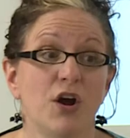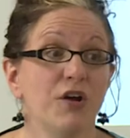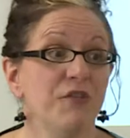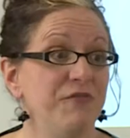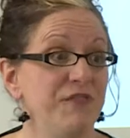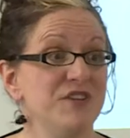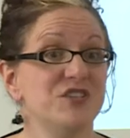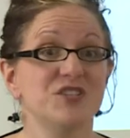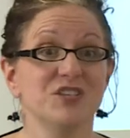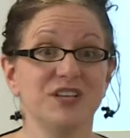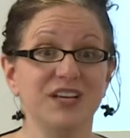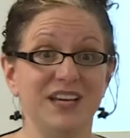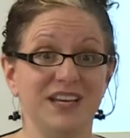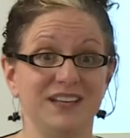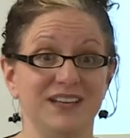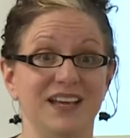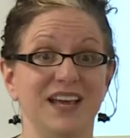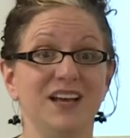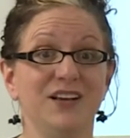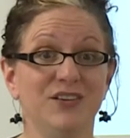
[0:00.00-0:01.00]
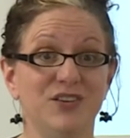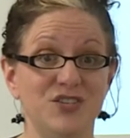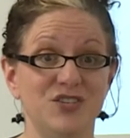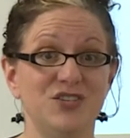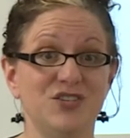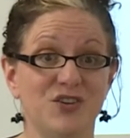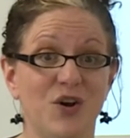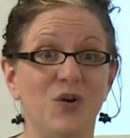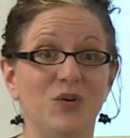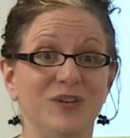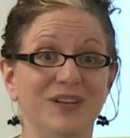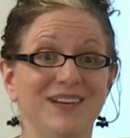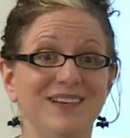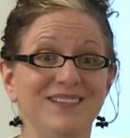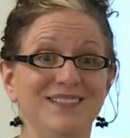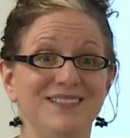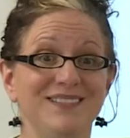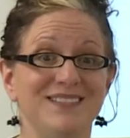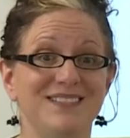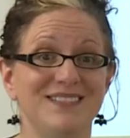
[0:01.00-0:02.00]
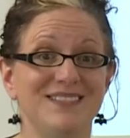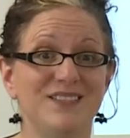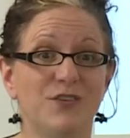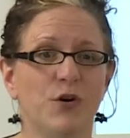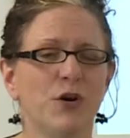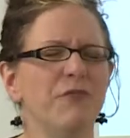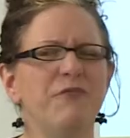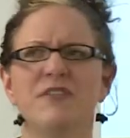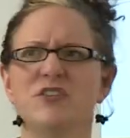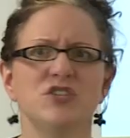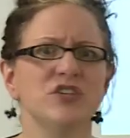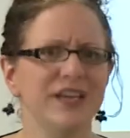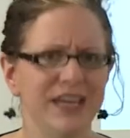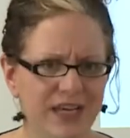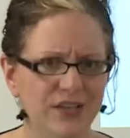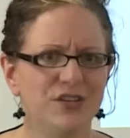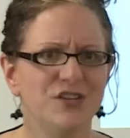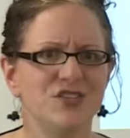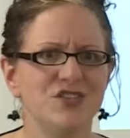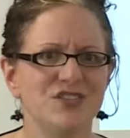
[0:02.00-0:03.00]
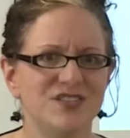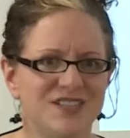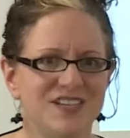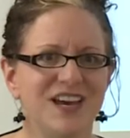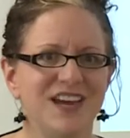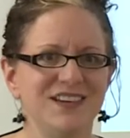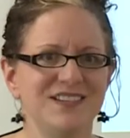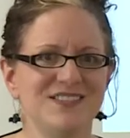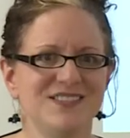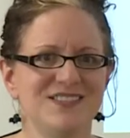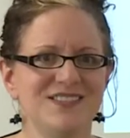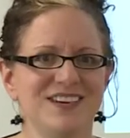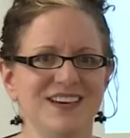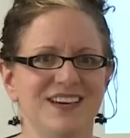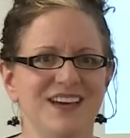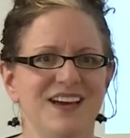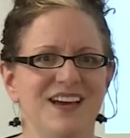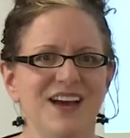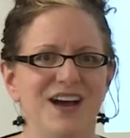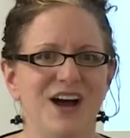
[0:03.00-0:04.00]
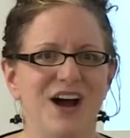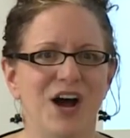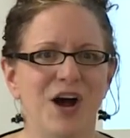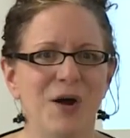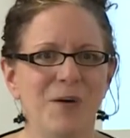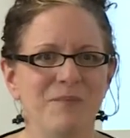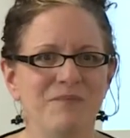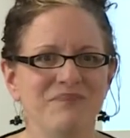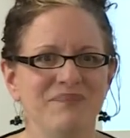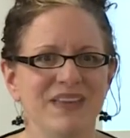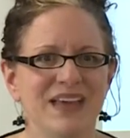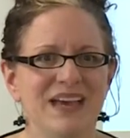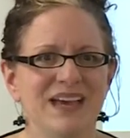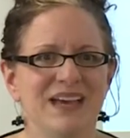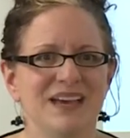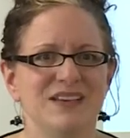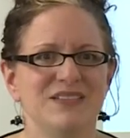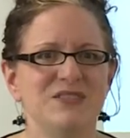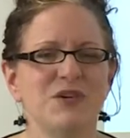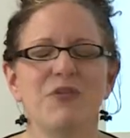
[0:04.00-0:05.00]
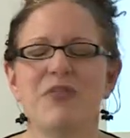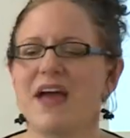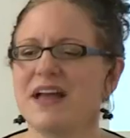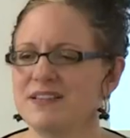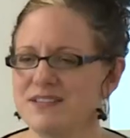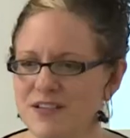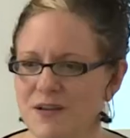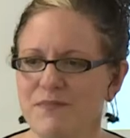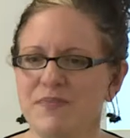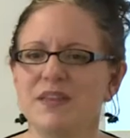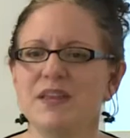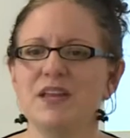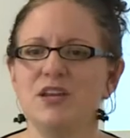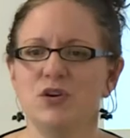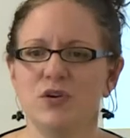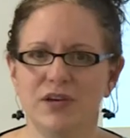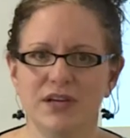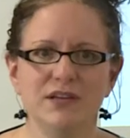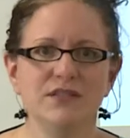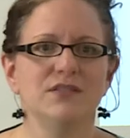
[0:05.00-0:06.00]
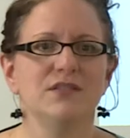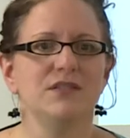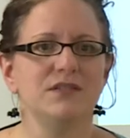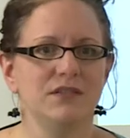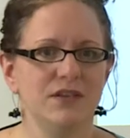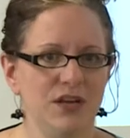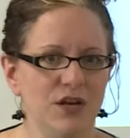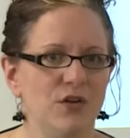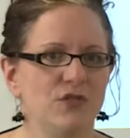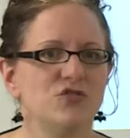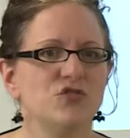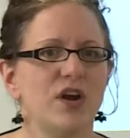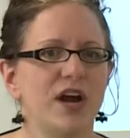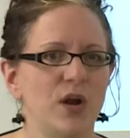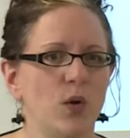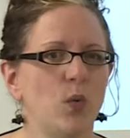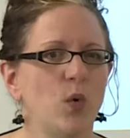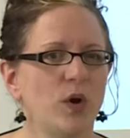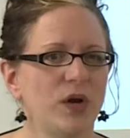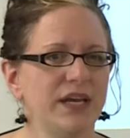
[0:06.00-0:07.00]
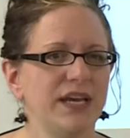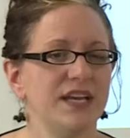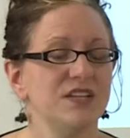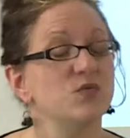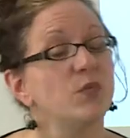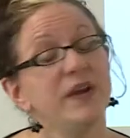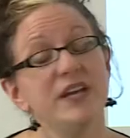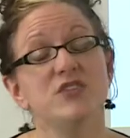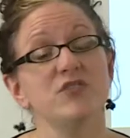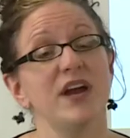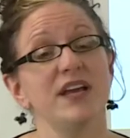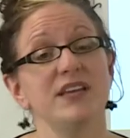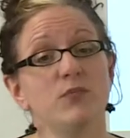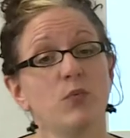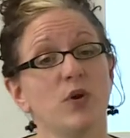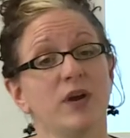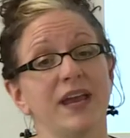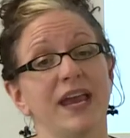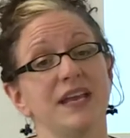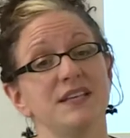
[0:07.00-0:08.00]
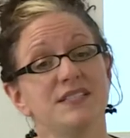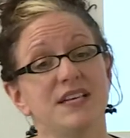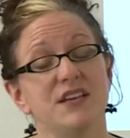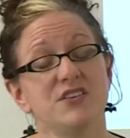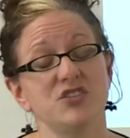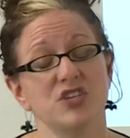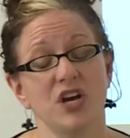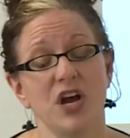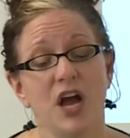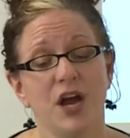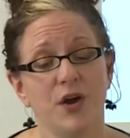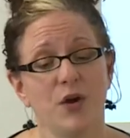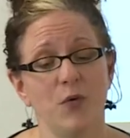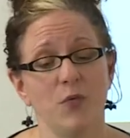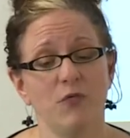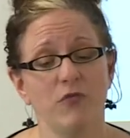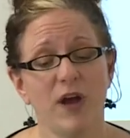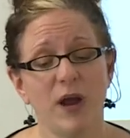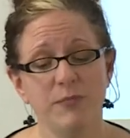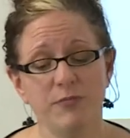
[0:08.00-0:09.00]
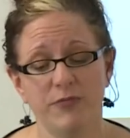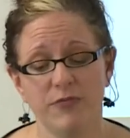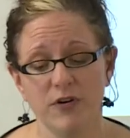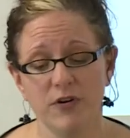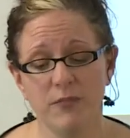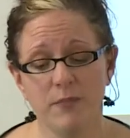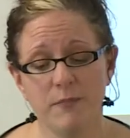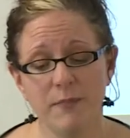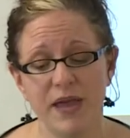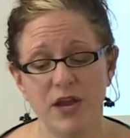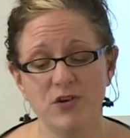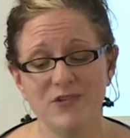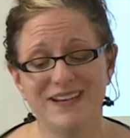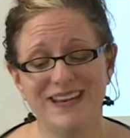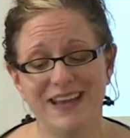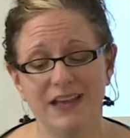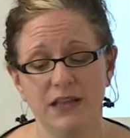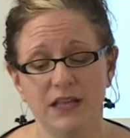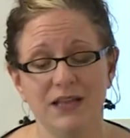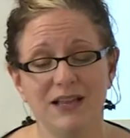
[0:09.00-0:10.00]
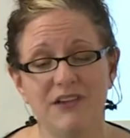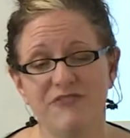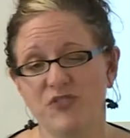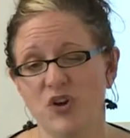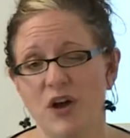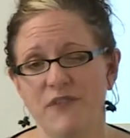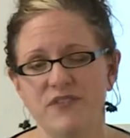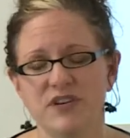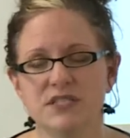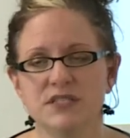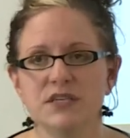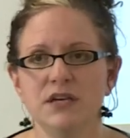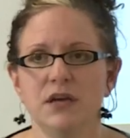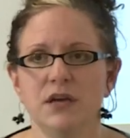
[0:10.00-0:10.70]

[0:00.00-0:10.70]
officially English only, or official English states. Um, so that's something that you can, you know, try to work against. We tried to work against that in Chicago right before Mayor Daley left office.